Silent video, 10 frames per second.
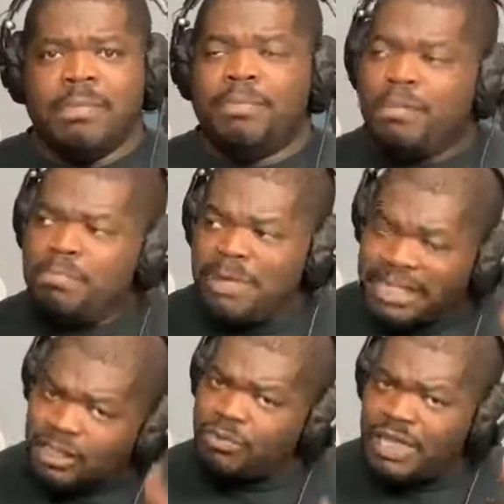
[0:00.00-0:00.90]
But
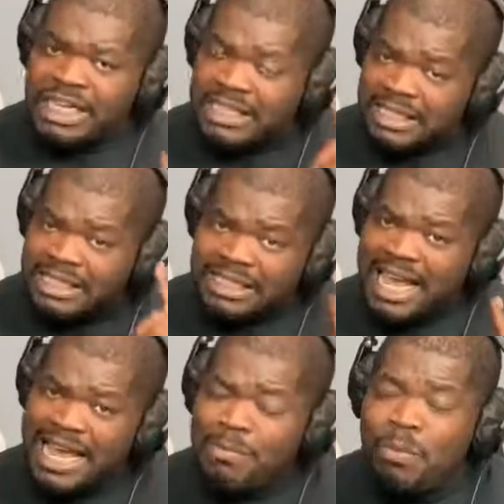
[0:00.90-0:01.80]
misery is the
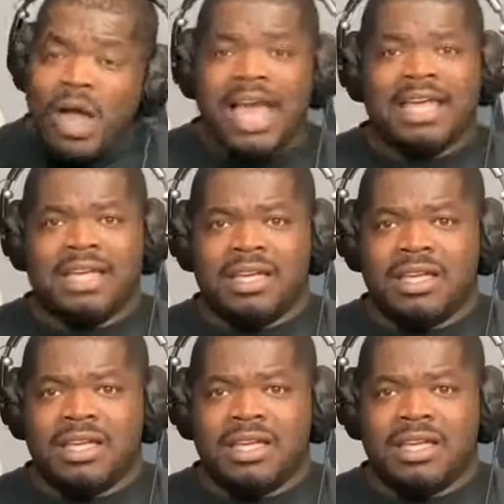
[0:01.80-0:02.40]
same way.